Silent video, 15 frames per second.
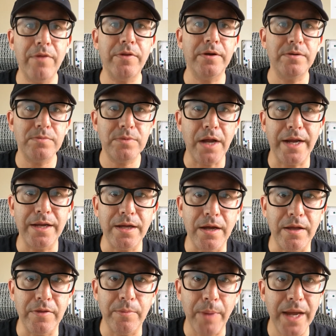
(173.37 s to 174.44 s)

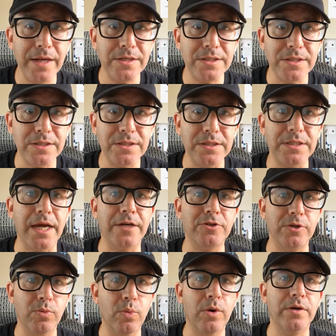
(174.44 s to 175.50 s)
the Pegasus is
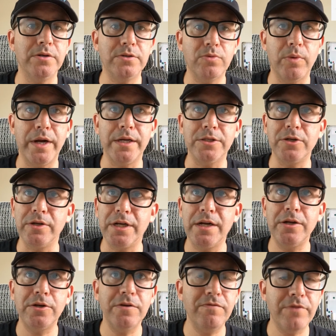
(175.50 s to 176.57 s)
actually $120. So you get a
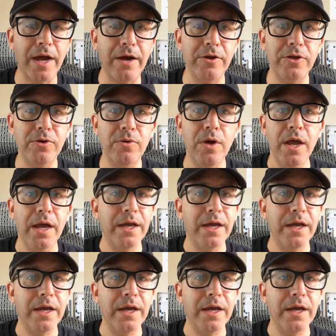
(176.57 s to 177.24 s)
good value.